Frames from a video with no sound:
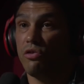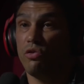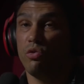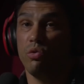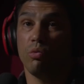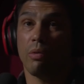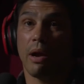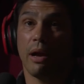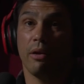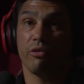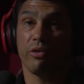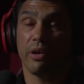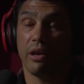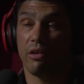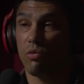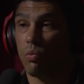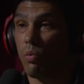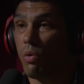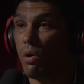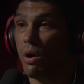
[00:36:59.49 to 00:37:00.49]
2 rounds
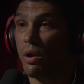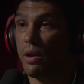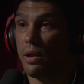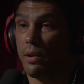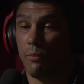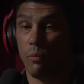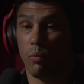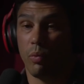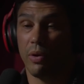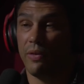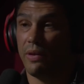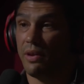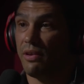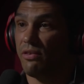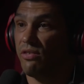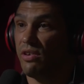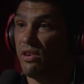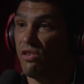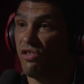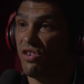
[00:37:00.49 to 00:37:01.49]
against 1 and win the
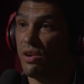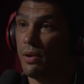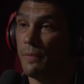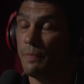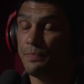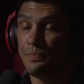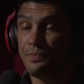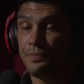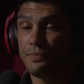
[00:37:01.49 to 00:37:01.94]
decision.